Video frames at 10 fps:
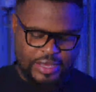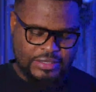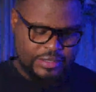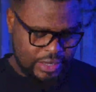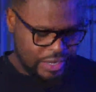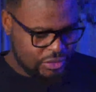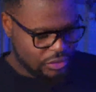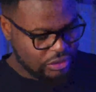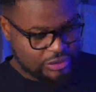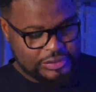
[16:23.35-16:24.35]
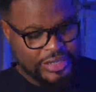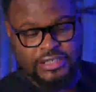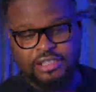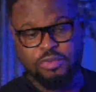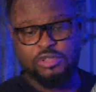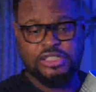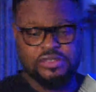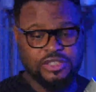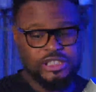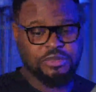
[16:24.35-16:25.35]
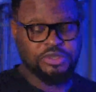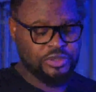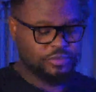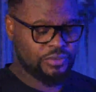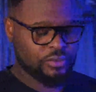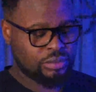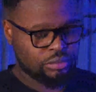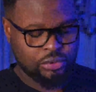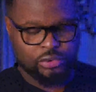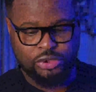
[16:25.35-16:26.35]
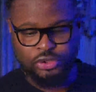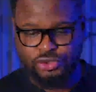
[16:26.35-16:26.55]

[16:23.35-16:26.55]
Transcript: that are taught inside this book. It's really beautiful.